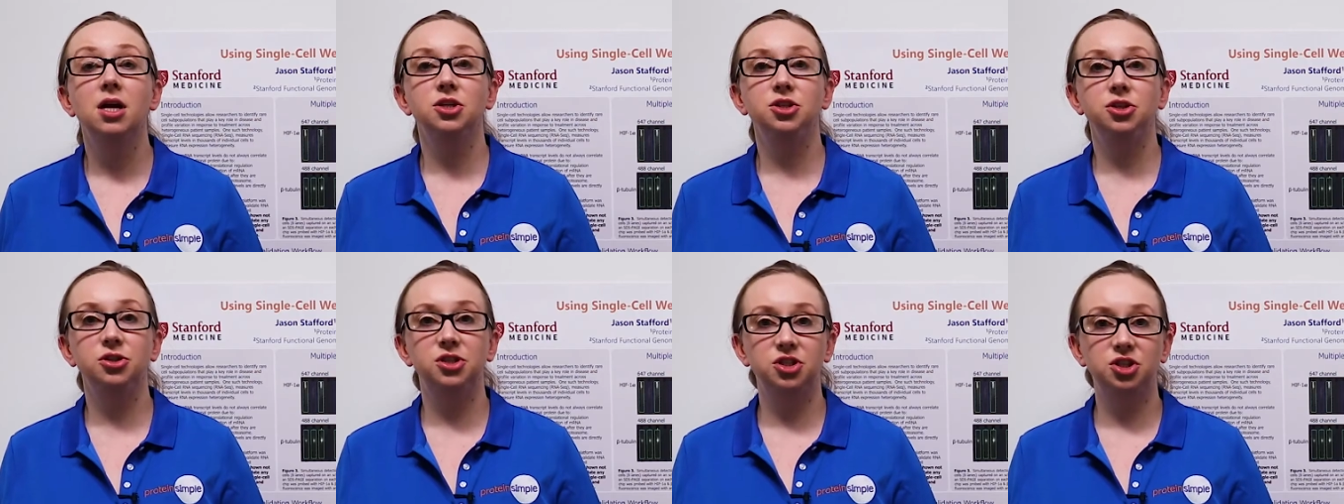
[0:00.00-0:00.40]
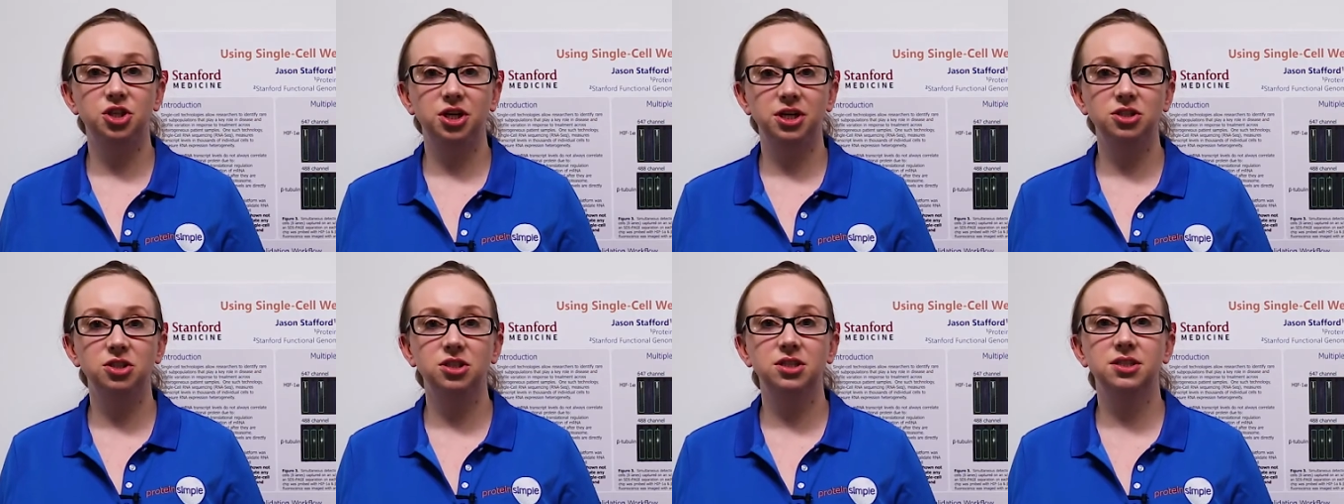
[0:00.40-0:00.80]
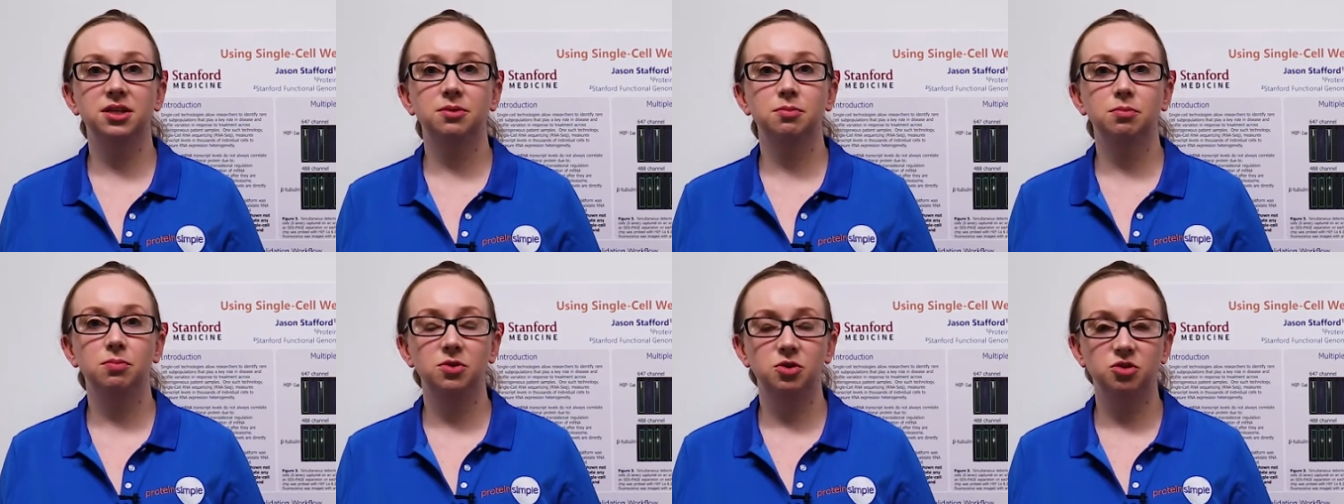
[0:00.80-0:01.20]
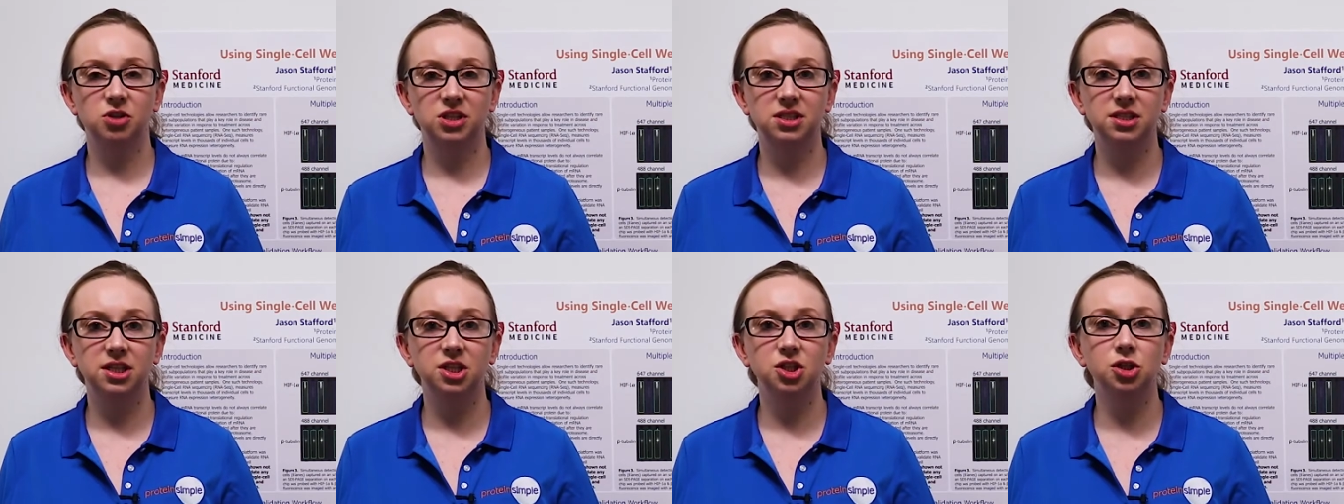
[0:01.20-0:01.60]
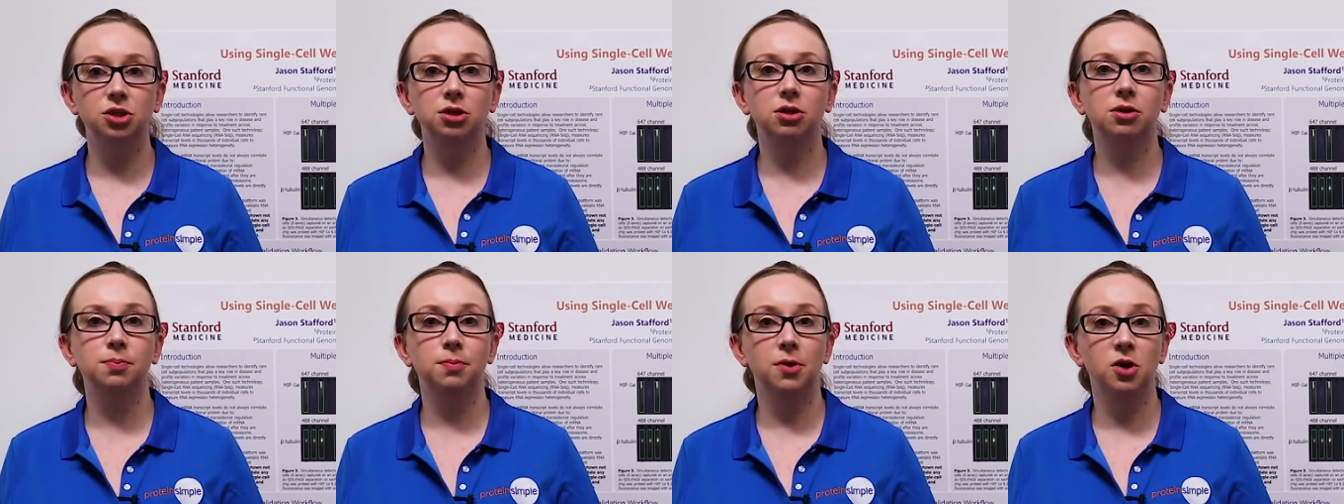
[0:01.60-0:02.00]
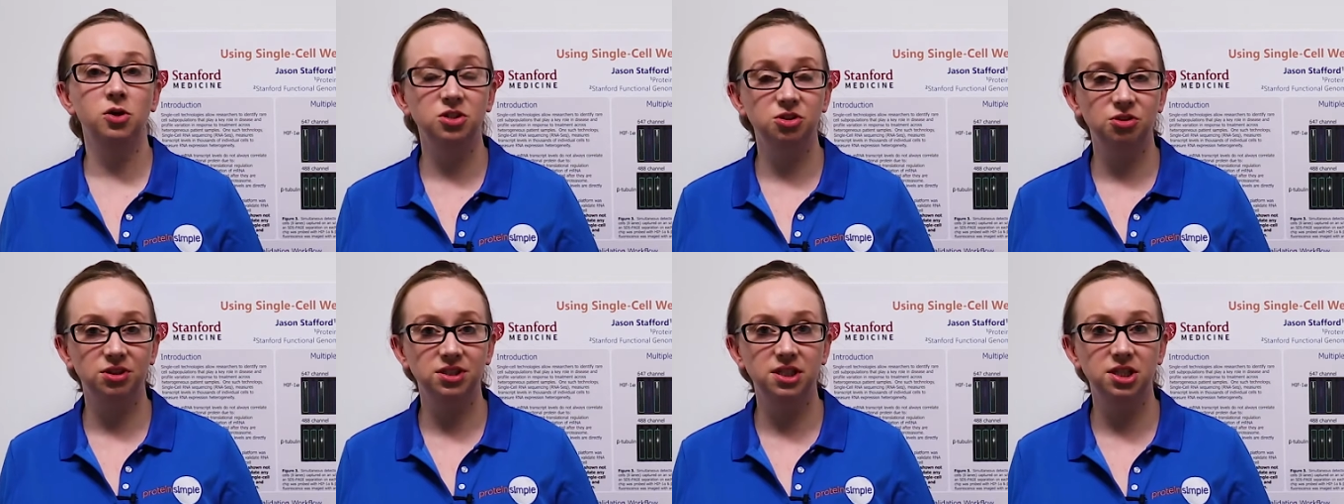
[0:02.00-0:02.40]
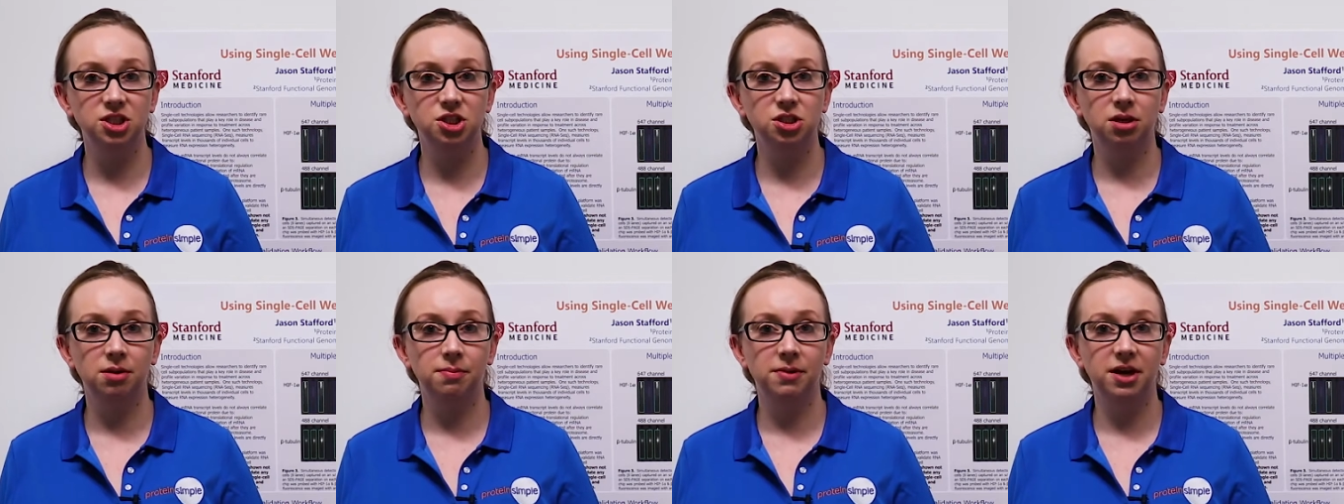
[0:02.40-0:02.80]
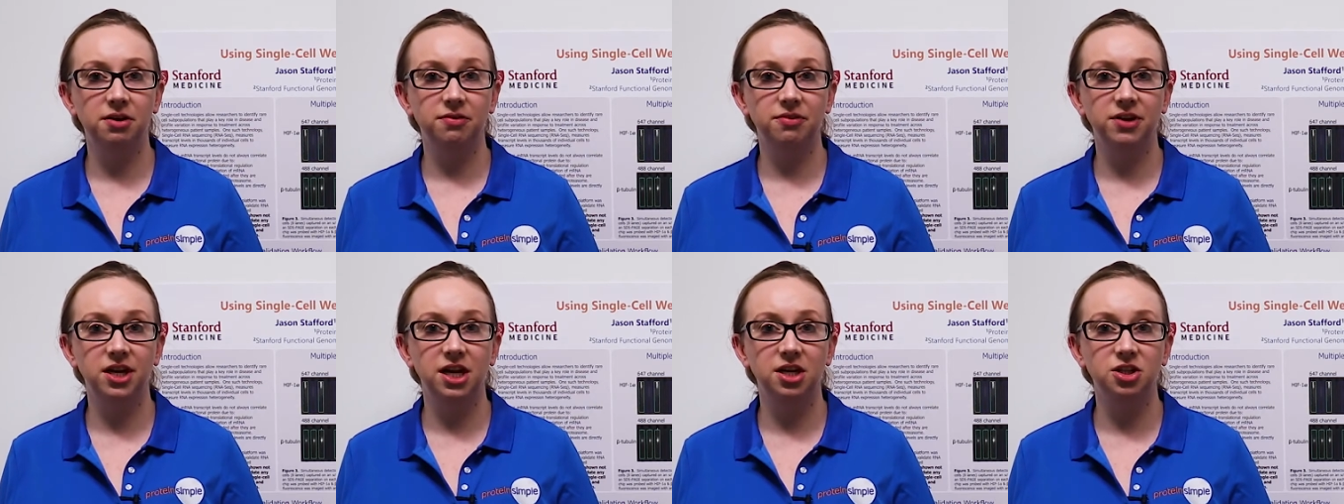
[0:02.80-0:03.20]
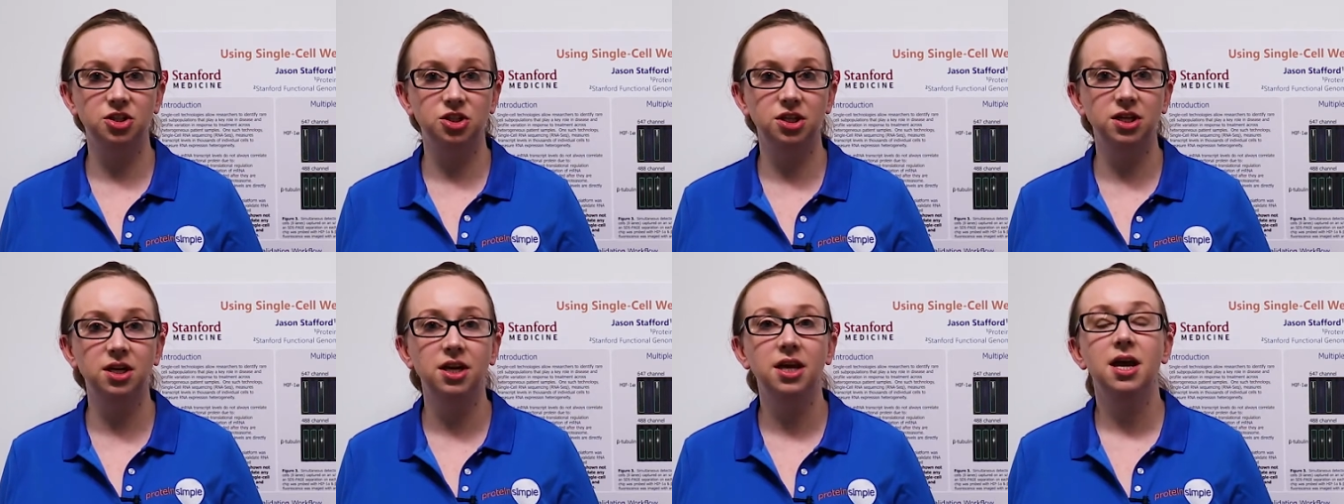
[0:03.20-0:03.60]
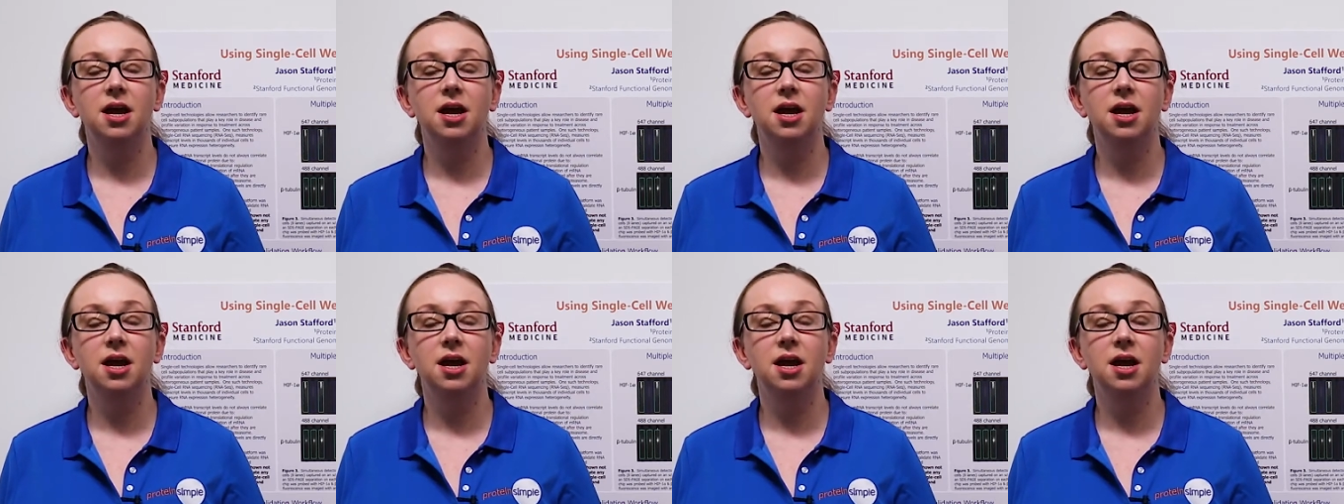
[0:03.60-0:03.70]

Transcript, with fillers: due to changes in translational or post-translational modification,